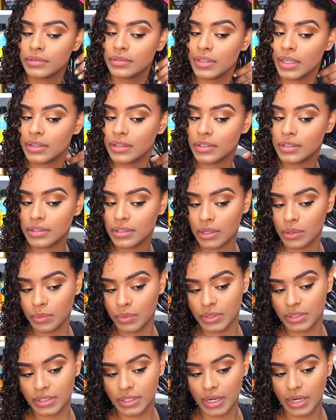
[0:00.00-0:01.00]
that the sun
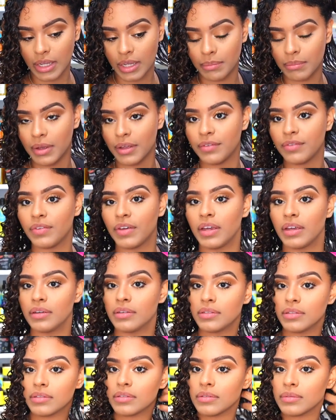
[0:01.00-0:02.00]
was setting in my
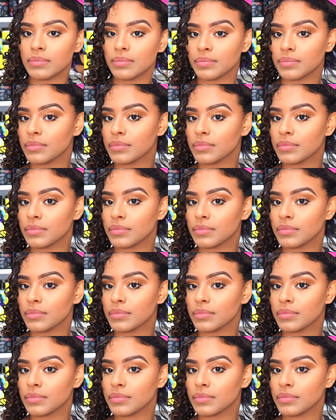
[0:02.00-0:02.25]
face.